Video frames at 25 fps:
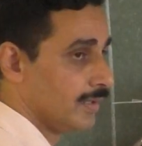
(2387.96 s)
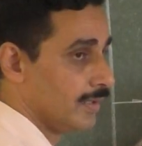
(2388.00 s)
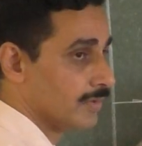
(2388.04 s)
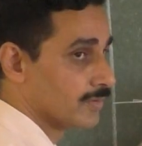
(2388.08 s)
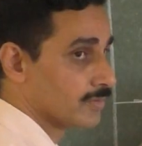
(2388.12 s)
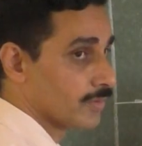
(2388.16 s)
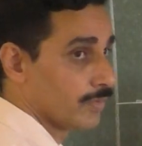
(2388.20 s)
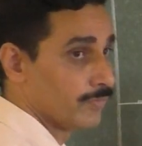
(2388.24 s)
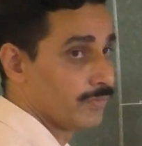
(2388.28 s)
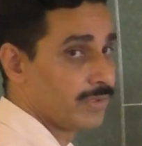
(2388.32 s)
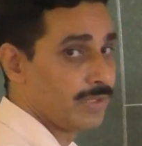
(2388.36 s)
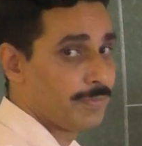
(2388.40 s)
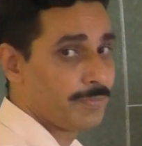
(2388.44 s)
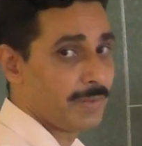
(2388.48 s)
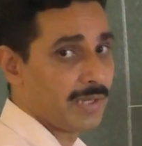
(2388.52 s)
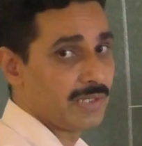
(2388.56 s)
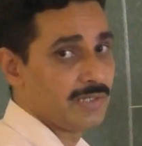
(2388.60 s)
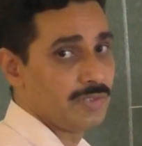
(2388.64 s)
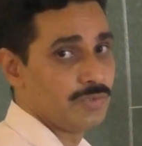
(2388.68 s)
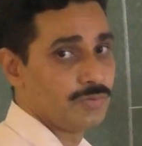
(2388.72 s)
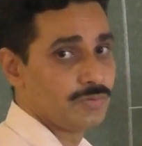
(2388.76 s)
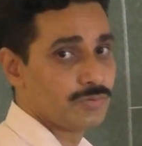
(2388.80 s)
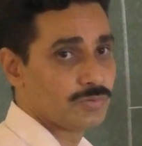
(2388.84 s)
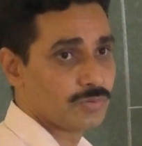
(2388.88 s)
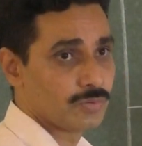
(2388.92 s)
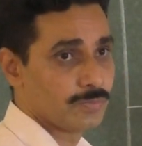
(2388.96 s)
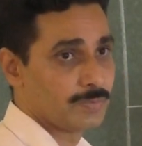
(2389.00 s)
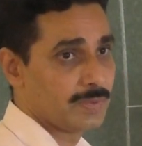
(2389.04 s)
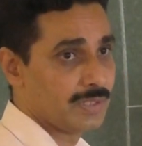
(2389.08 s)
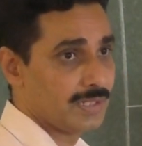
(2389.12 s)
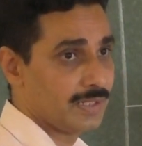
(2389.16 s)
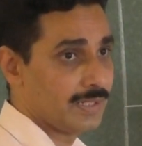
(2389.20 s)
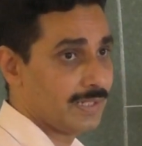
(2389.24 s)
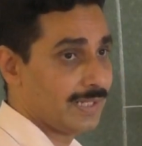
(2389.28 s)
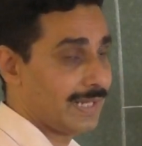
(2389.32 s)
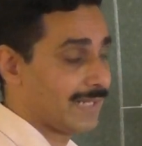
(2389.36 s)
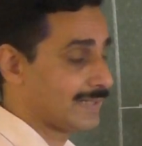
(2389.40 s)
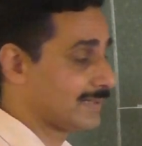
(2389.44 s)
So v by u should
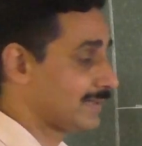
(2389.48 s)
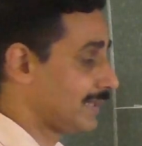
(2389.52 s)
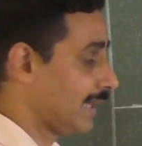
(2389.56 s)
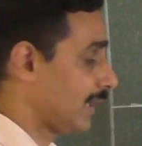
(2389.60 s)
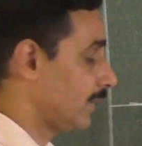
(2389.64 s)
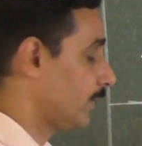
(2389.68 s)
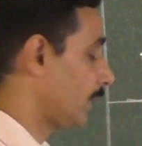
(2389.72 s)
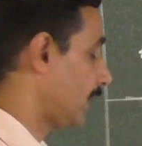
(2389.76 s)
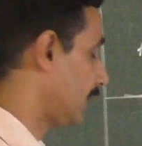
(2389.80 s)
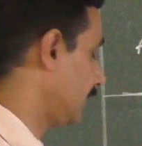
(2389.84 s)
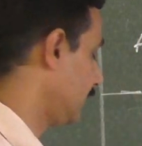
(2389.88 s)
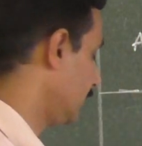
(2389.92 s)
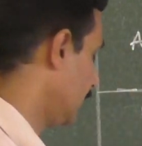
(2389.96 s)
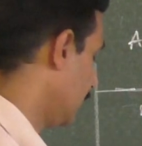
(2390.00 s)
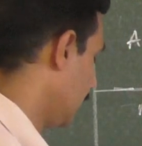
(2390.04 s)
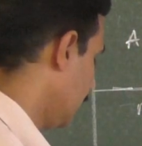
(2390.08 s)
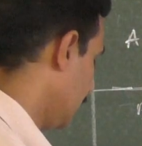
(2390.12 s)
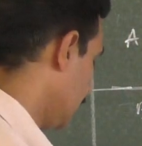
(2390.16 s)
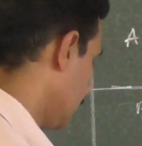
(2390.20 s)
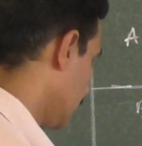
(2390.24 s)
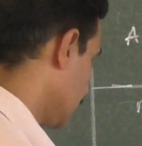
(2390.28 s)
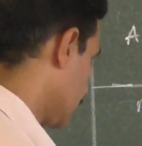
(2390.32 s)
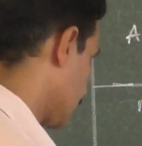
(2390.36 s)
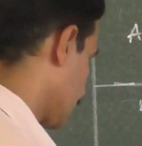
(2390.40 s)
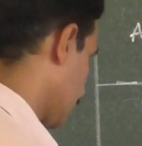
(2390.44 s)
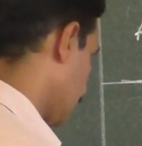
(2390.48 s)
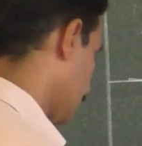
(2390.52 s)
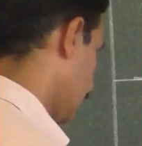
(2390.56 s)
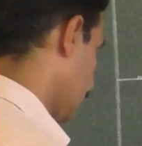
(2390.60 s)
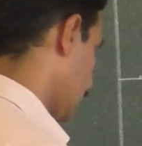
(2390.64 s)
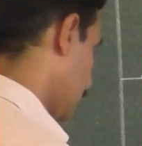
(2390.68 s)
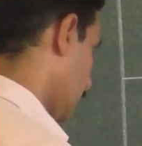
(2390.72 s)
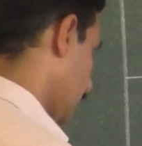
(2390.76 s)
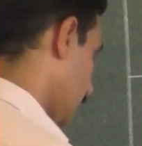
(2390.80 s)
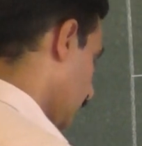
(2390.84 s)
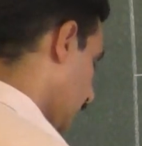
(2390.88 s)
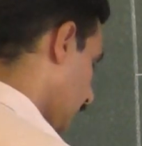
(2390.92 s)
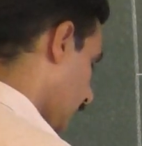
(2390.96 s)
be less than 1.
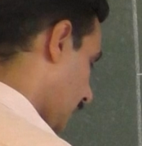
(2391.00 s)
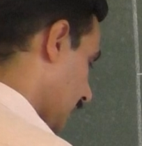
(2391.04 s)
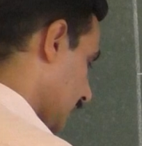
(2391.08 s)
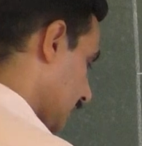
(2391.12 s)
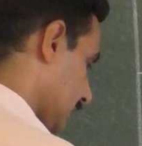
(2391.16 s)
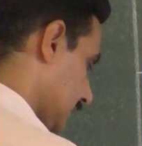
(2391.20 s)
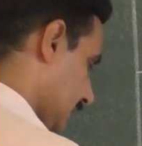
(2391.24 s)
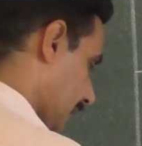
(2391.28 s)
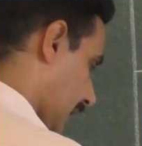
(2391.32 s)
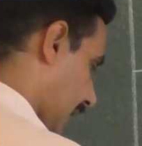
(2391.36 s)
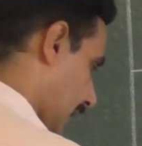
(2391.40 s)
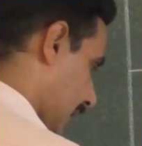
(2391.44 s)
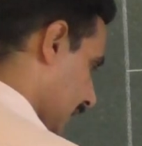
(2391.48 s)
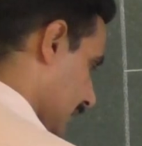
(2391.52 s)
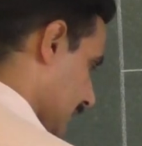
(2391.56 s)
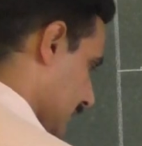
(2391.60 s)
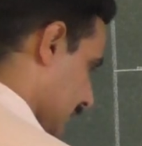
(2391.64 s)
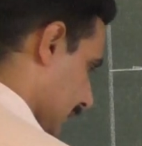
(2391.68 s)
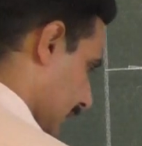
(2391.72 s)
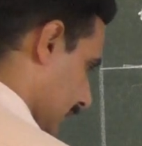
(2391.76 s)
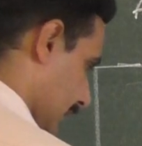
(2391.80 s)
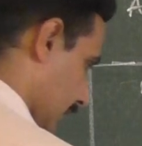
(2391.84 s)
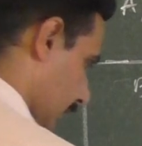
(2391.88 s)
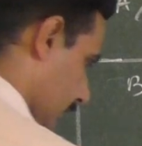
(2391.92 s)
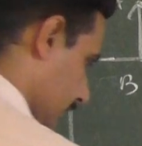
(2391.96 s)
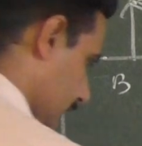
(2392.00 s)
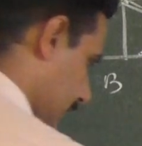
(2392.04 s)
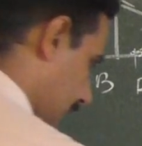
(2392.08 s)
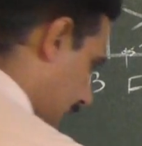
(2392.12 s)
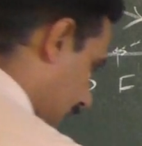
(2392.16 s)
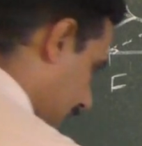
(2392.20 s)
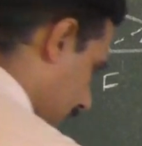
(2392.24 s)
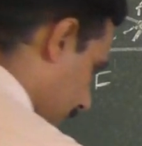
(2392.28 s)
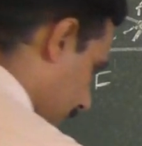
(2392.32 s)
So what is the answer now? That